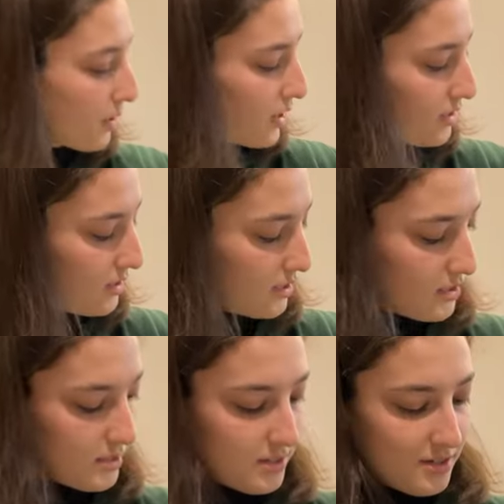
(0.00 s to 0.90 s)
bought
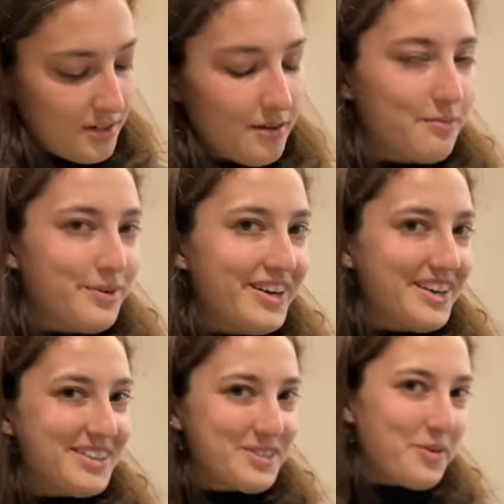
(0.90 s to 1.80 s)
this
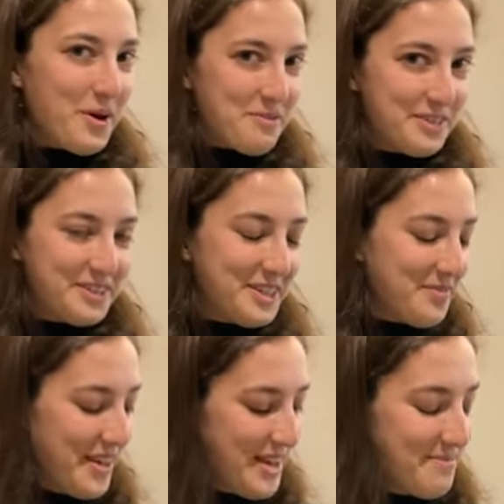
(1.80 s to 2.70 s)
Brita, this water filter,
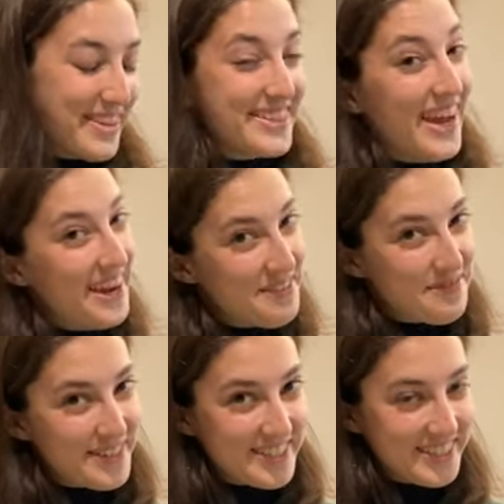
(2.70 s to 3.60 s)
because I don't
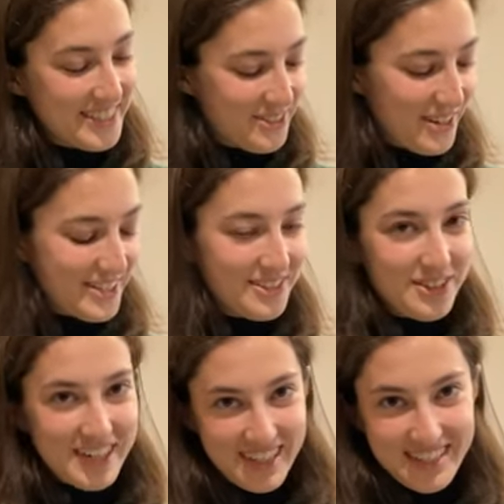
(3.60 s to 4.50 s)
personally trust
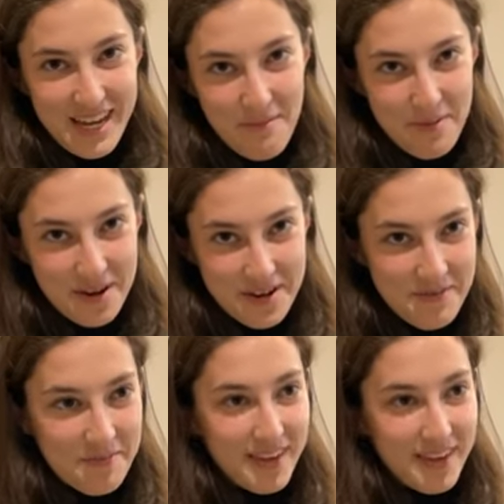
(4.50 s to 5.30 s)
drinking the tap water.